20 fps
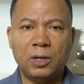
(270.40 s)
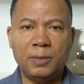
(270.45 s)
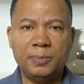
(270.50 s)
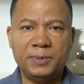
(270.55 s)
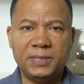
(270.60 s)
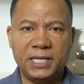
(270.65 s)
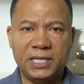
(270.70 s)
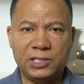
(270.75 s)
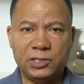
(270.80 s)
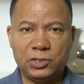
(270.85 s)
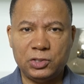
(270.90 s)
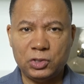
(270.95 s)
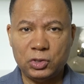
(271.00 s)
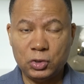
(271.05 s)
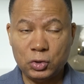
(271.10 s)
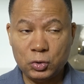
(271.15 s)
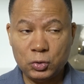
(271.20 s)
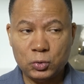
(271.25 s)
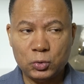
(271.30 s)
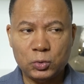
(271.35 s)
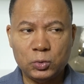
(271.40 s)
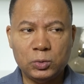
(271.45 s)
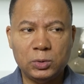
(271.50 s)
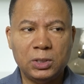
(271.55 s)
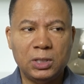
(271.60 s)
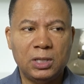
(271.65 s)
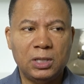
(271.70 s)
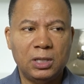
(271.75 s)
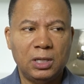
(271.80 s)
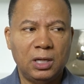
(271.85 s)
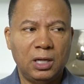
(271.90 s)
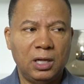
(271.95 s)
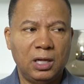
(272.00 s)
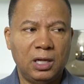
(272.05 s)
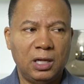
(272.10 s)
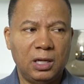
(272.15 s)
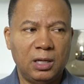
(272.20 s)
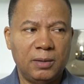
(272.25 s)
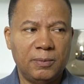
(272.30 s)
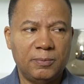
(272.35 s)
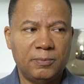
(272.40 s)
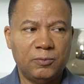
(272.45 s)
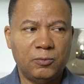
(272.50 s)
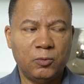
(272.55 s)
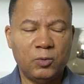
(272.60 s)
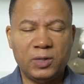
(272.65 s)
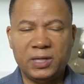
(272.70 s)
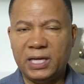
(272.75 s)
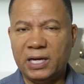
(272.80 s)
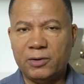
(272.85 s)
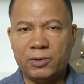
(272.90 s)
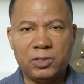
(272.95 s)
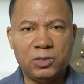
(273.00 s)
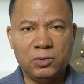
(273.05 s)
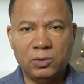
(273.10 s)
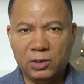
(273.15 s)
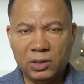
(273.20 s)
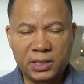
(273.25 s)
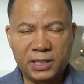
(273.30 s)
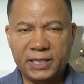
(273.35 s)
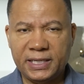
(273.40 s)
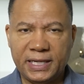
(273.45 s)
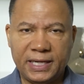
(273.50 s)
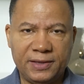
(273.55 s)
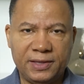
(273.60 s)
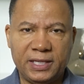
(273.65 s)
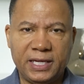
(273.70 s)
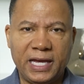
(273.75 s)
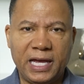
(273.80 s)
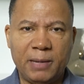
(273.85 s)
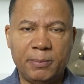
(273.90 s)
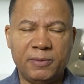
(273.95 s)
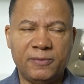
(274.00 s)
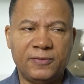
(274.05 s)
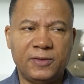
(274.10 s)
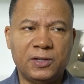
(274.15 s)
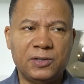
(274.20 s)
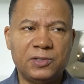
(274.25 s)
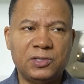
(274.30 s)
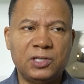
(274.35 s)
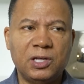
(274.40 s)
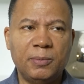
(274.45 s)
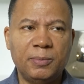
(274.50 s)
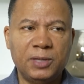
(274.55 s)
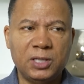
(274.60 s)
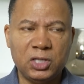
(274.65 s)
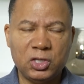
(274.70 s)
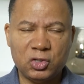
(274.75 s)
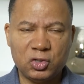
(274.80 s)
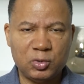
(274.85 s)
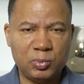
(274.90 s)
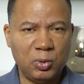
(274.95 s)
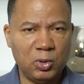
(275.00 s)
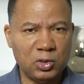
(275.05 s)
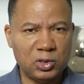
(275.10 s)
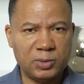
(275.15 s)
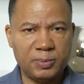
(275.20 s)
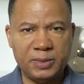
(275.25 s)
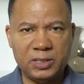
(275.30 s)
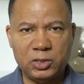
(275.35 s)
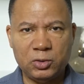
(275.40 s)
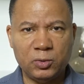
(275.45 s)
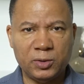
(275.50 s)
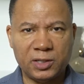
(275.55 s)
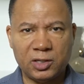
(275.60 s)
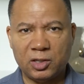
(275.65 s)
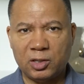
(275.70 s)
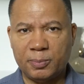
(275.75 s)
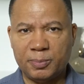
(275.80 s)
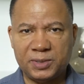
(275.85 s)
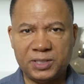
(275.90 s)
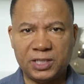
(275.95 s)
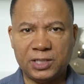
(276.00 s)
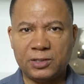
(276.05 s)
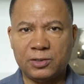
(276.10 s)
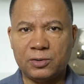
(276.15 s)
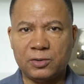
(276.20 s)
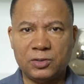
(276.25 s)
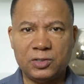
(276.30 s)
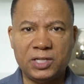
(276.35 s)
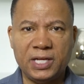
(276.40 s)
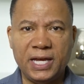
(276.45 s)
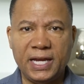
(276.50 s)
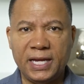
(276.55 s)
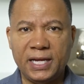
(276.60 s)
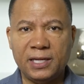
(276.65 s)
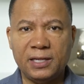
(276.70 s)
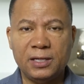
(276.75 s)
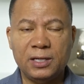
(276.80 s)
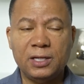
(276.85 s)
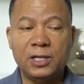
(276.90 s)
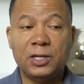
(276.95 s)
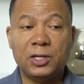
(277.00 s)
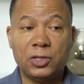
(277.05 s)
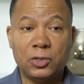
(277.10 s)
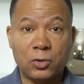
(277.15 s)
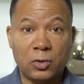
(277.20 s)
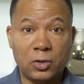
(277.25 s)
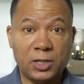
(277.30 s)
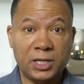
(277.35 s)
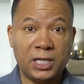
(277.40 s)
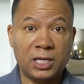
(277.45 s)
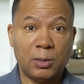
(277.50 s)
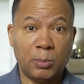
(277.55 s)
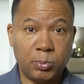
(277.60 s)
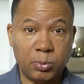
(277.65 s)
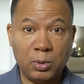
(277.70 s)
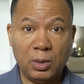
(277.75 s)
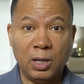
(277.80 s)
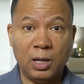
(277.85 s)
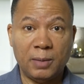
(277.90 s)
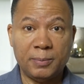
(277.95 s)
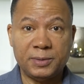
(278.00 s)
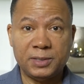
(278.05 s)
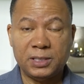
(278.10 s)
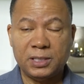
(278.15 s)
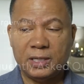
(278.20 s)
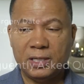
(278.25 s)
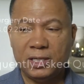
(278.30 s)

updates you without you looking at the app. If there's something you're supposed to be doing on a particular day, you're going to get a prompt.